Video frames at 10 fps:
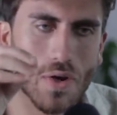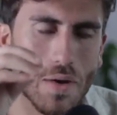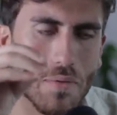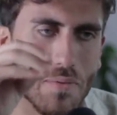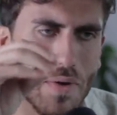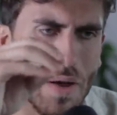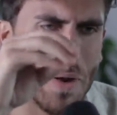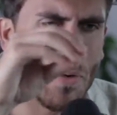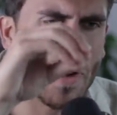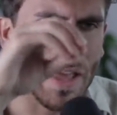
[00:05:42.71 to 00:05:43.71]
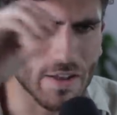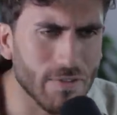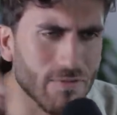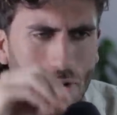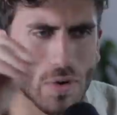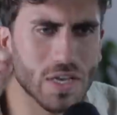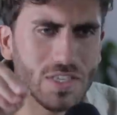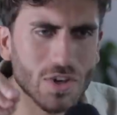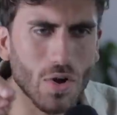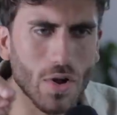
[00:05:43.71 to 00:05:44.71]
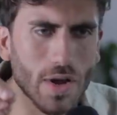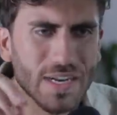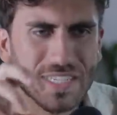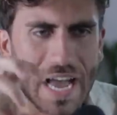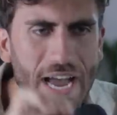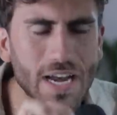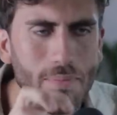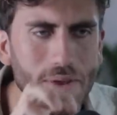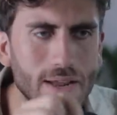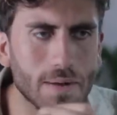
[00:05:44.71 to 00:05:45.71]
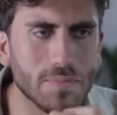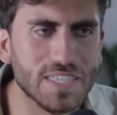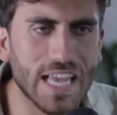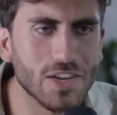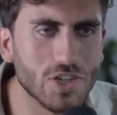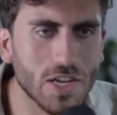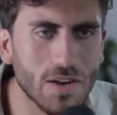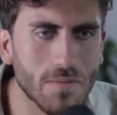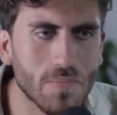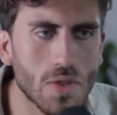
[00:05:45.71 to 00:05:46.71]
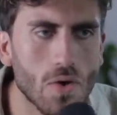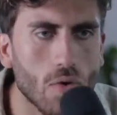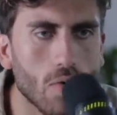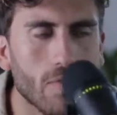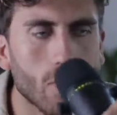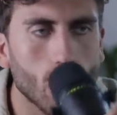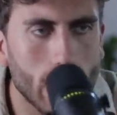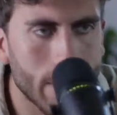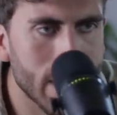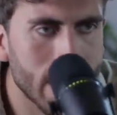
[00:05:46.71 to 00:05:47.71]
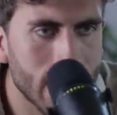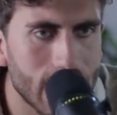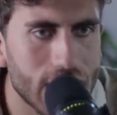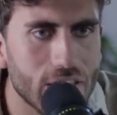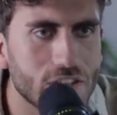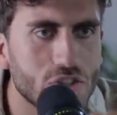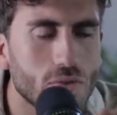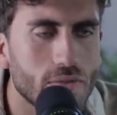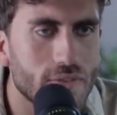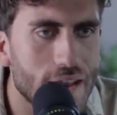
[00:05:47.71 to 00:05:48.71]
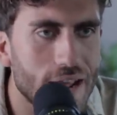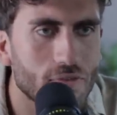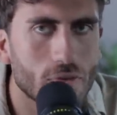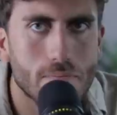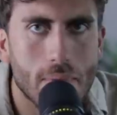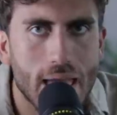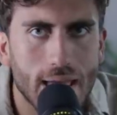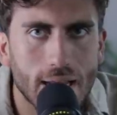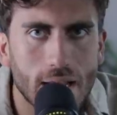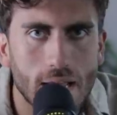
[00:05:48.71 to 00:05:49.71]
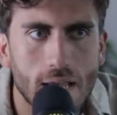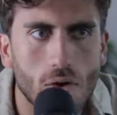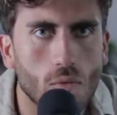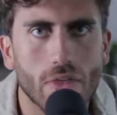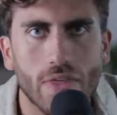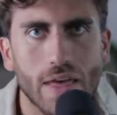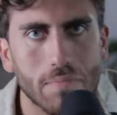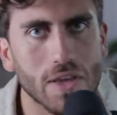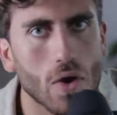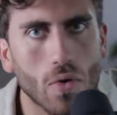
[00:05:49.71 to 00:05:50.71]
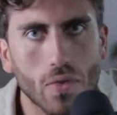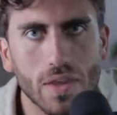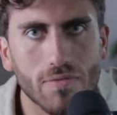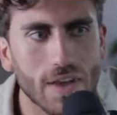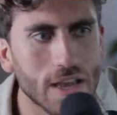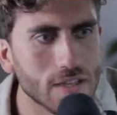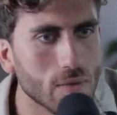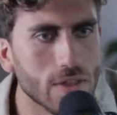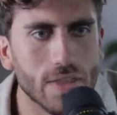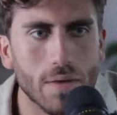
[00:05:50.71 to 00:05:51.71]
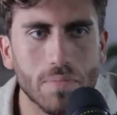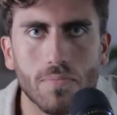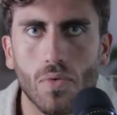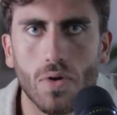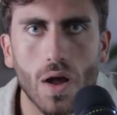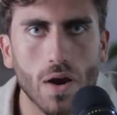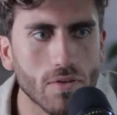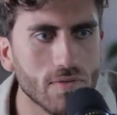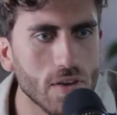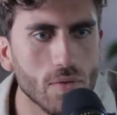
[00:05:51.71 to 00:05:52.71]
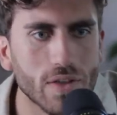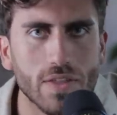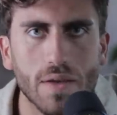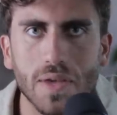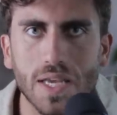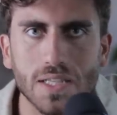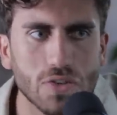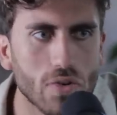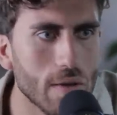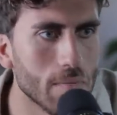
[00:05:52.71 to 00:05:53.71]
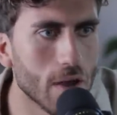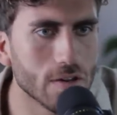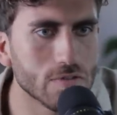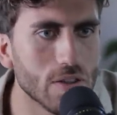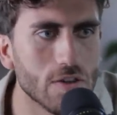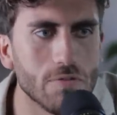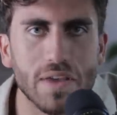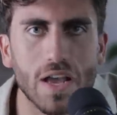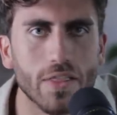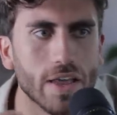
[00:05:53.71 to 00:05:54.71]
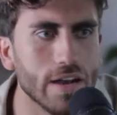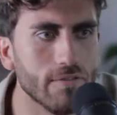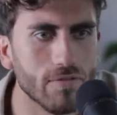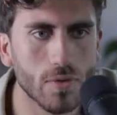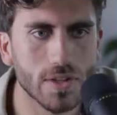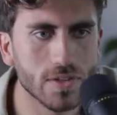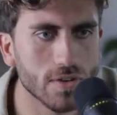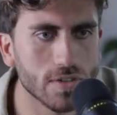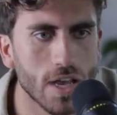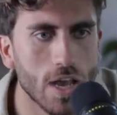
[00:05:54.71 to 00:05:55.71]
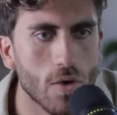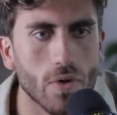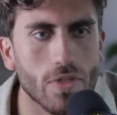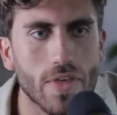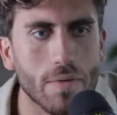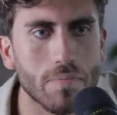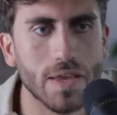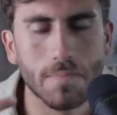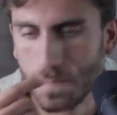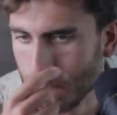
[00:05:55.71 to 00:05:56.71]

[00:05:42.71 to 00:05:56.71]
about like and focused on and tied up in obsession over women that you have never met, whether that be OnlyFans, whether that be pornography, whether that be Instagram models, whether it be online influencers, whether that be,